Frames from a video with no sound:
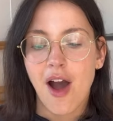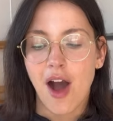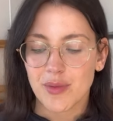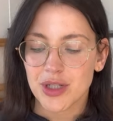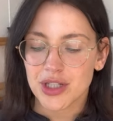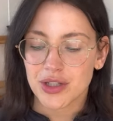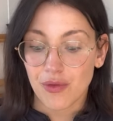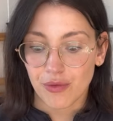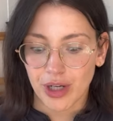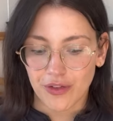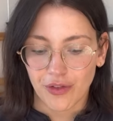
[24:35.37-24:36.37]
I'm just
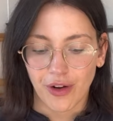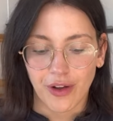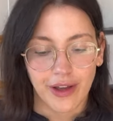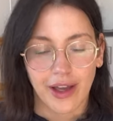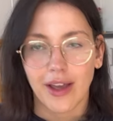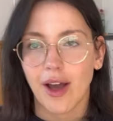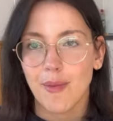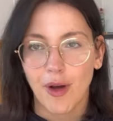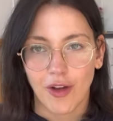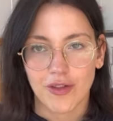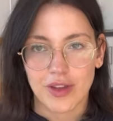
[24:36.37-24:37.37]
ready for it, okay? I'm
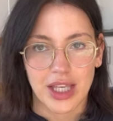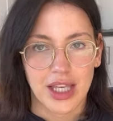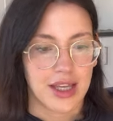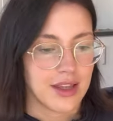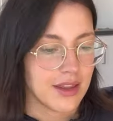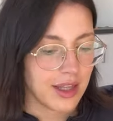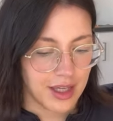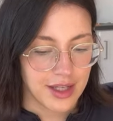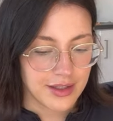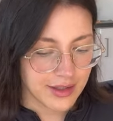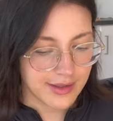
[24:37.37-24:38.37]
over the heat. The
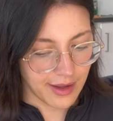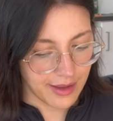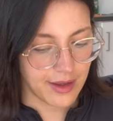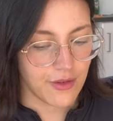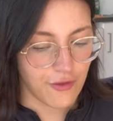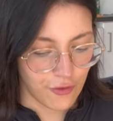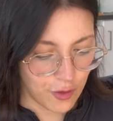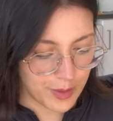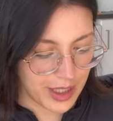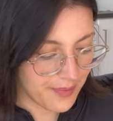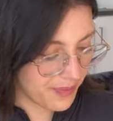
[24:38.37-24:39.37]
heat does nothing for
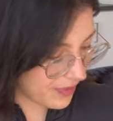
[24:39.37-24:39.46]
me.